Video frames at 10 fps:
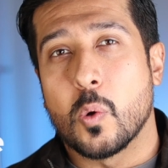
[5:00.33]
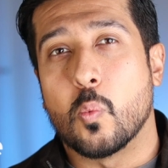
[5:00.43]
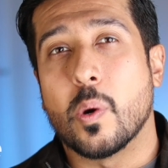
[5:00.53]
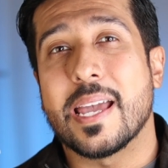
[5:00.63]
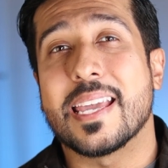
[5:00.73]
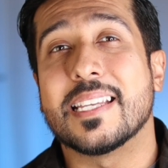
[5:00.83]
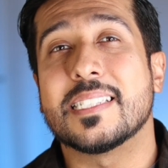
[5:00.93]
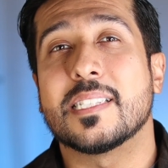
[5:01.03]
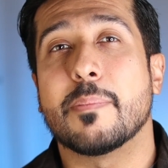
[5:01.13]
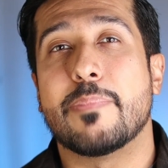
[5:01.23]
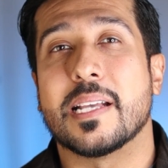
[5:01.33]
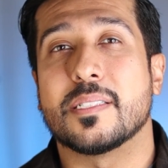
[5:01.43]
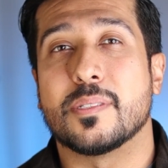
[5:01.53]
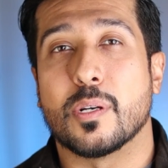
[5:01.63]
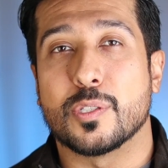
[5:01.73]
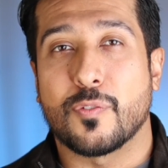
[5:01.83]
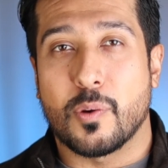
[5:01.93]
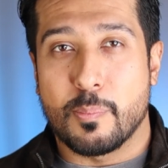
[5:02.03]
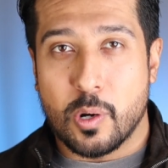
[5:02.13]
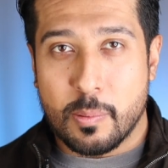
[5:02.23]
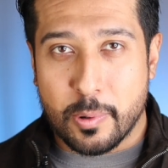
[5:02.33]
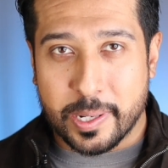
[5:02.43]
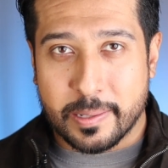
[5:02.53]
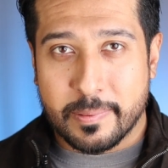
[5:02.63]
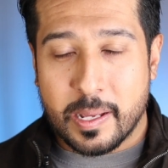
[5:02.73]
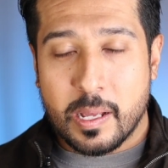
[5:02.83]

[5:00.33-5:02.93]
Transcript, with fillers: What is the best dose for berberine?